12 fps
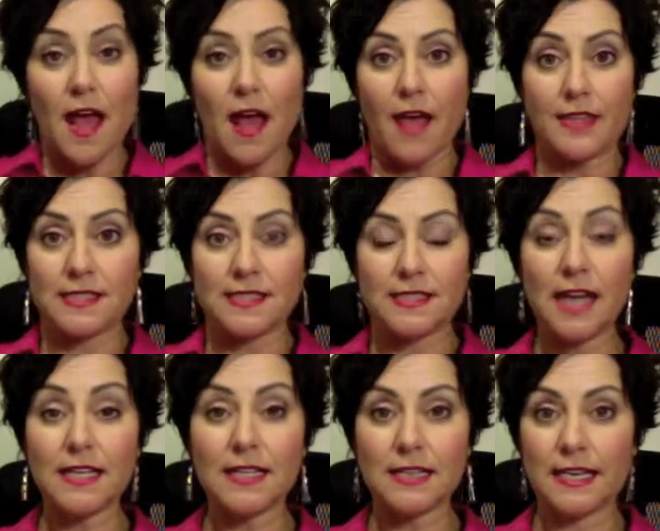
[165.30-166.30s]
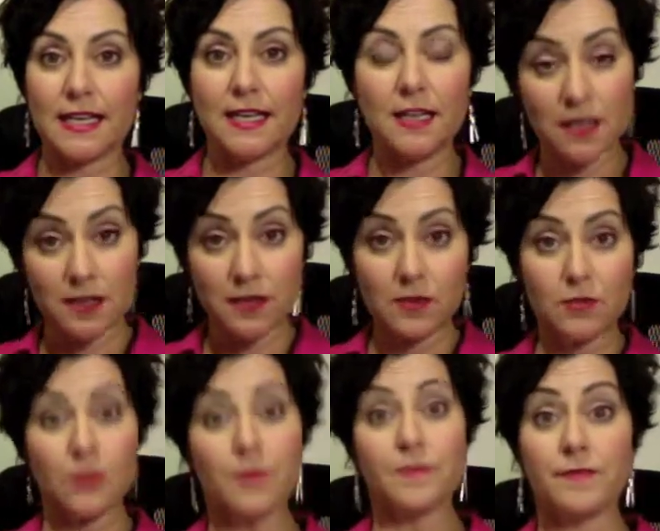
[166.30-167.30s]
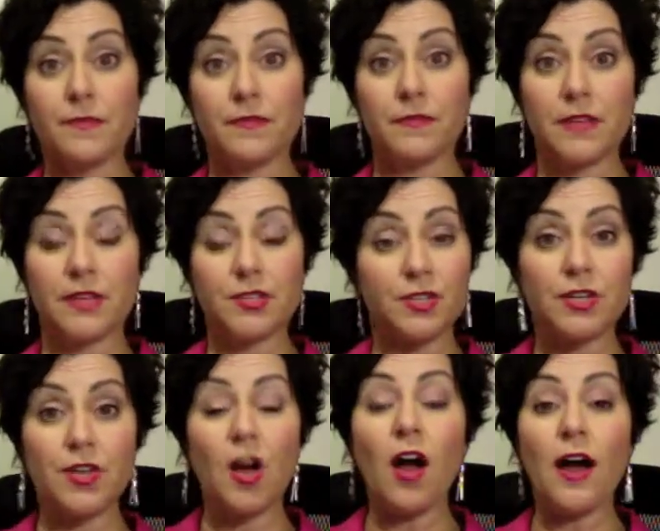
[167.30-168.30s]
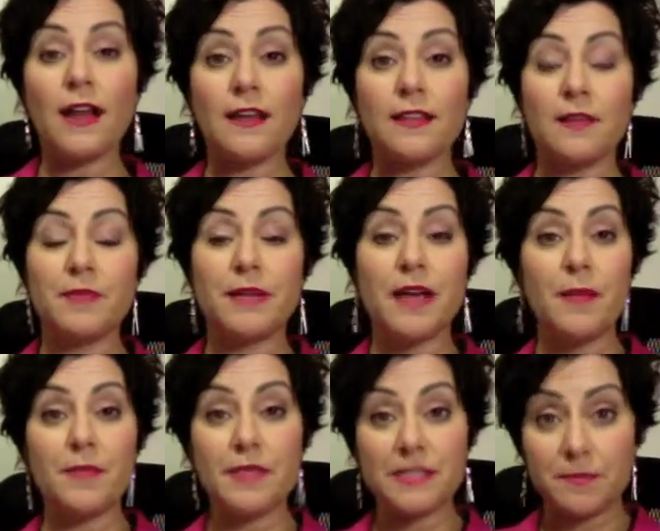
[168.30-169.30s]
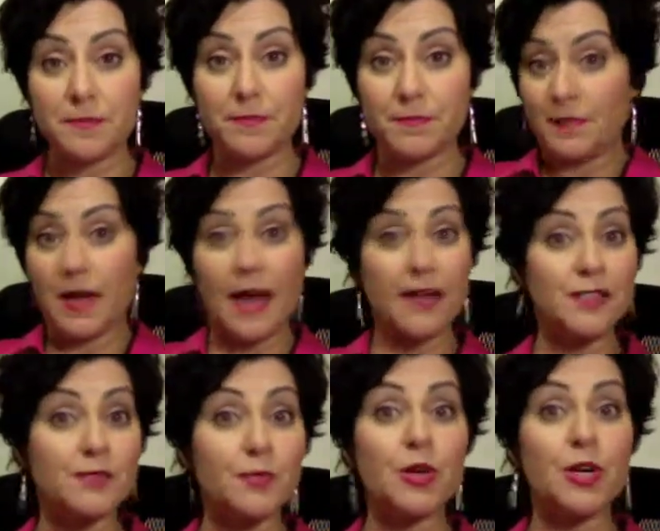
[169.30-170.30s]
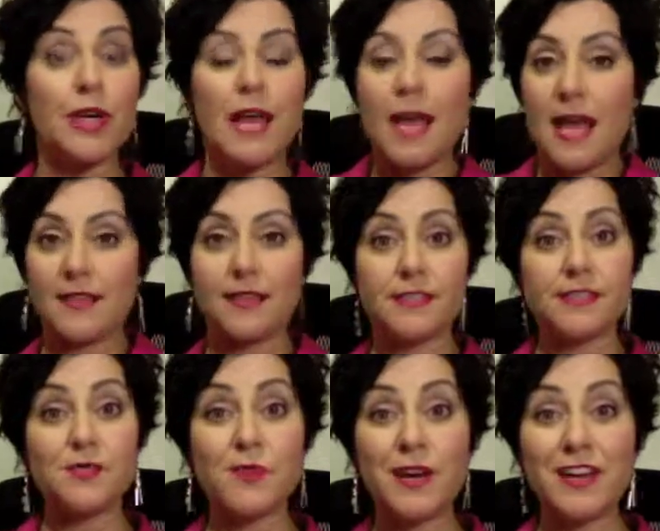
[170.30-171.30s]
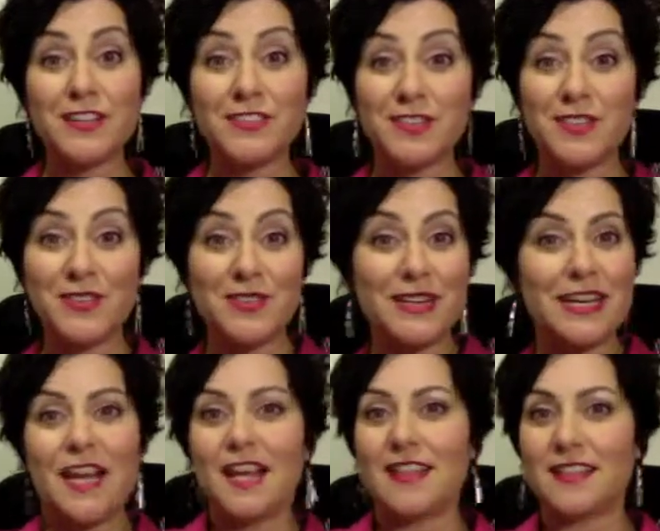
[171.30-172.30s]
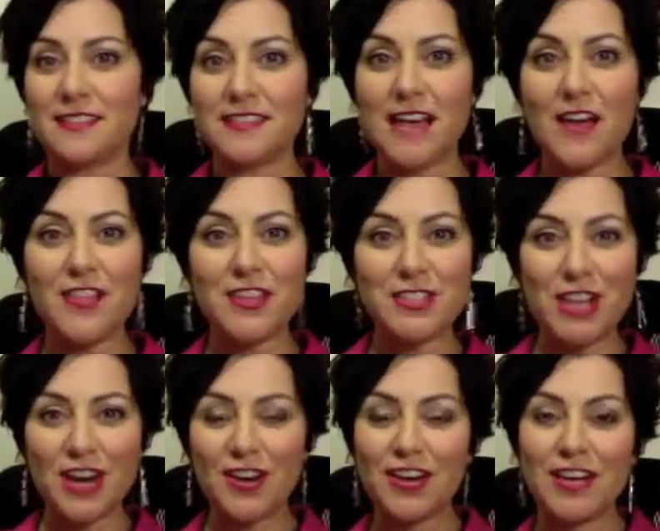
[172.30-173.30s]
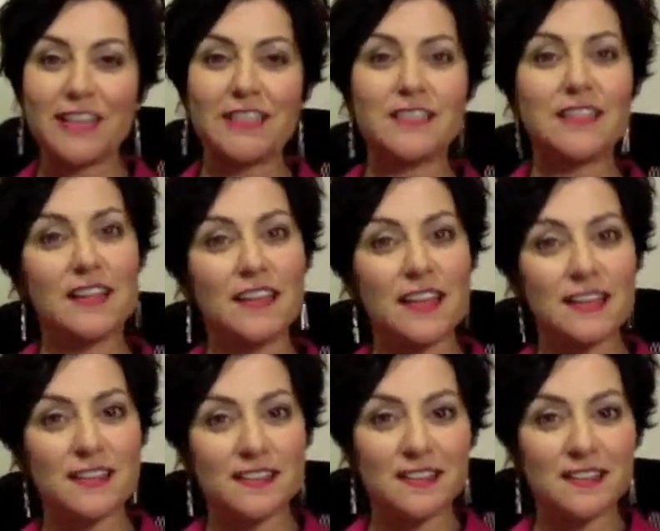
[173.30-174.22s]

And then suddenly, whoop, they turn it on and they become this expert, and this is what I do, and this is how they share it, and they,